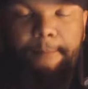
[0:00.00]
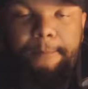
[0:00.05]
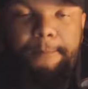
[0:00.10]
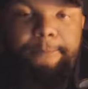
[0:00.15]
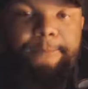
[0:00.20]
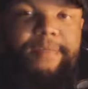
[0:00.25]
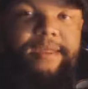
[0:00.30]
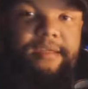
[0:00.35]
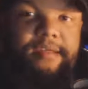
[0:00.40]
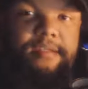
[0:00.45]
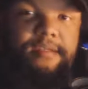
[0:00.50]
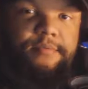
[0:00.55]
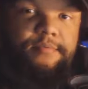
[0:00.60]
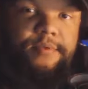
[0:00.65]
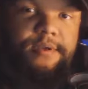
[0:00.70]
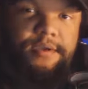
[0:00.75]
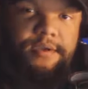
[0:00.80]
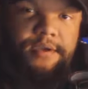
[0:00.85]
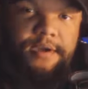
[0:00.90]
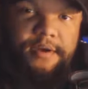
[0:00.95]
Because
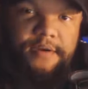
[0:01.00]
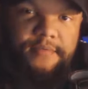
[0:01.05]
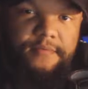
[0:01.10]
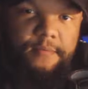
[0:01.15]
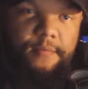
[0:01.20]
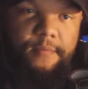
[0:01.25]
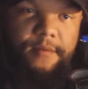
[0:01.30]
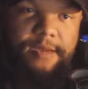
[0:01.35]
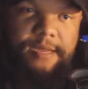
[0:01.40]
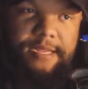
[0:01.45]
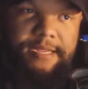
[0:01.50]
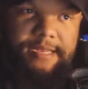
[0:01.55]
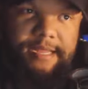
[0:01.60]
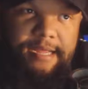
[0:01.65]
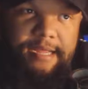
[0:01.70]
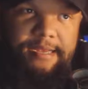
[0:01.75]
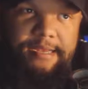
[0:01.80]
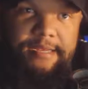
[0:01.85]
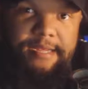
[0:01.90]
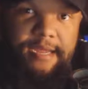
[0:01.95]
with Dolph winning
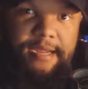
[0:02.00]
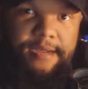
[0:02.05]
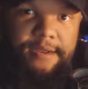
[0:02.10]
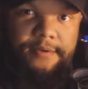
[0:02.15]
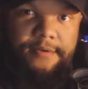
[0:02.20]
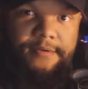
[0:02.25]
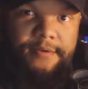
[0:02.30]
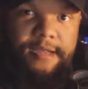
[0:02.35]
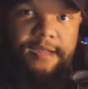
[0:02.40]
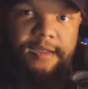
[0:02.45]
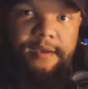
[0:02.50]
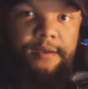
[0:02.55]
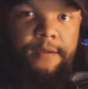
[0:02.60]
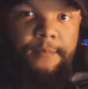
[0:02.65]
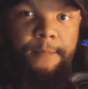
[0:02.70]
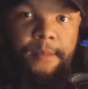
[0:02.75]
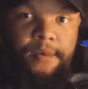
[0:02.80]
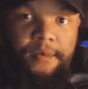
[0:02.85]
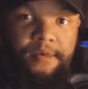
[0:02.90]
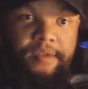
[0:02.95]
that title at No
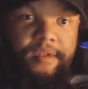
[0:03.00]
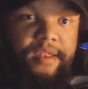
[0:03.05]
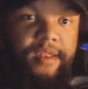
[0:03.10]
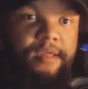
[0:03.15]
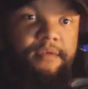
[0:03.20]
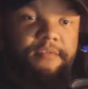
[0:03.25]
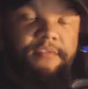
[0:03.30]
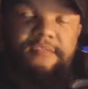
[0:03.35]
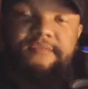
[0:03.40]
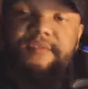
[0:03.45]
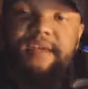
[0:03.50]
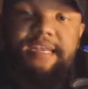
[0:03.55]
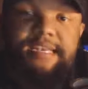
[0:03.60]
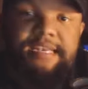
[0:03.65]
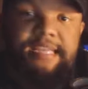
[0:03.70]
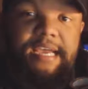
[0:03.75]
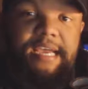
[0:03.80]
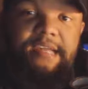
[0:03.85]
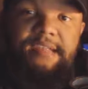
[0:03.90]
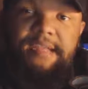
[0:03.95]
Mercy, it was
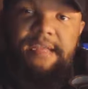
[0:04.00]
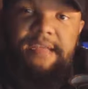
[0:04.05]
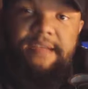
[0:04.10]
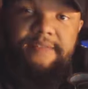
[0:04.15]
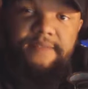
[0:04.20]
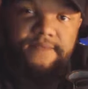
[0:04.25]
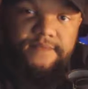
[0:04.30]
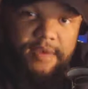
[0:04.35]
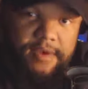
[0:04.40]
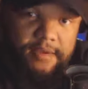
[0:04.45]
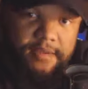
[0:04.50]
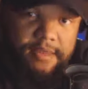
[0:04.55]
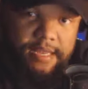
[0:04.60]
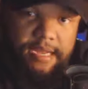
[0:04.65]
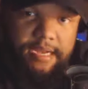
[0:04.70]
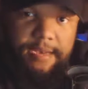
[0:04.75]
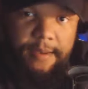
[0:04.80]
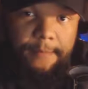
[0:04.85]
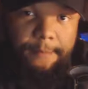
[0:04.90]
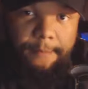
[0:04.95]
fantastic. It felt
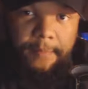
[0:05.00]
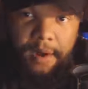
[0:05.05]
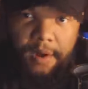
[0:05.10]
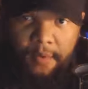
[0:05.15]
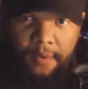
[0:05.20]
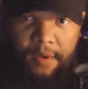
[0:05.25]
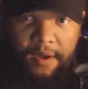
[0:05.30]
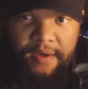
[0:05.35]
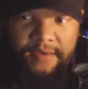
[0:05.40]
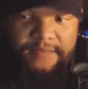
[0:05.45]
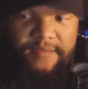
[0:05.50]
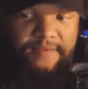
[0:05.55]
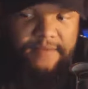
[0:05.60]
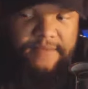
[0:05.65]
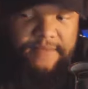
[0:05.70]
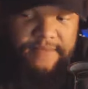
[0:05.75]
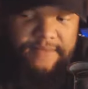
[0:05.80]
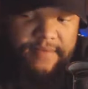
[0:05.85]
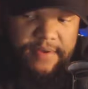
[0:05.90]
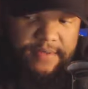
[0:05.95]
like the blow off. It
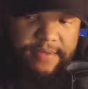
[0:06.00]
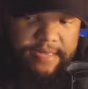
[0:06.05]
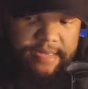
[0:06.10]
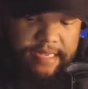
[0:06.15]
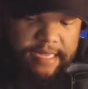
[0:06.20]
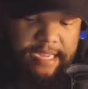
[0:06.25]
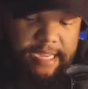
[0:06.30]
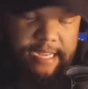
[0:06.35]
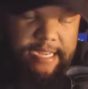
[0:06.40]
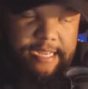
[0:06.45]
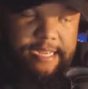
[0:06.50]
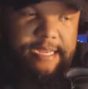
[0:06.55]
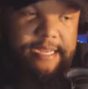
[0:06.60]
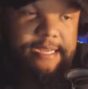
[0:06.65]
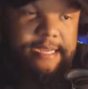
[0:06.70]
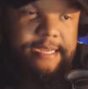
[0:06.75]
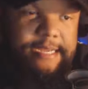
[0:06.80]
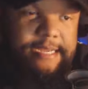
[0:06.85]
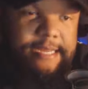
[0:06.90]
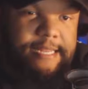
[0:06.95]
felt like
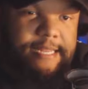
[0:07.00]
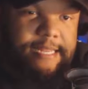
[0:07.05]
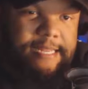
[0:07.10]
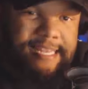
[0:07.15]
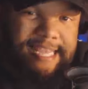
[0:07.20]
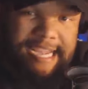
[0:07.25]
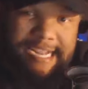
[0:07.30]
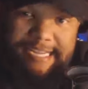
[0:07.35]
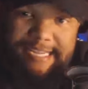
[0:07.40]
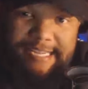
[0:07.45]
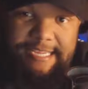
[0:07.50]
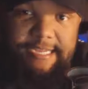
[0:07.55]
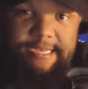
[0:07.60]
that's it.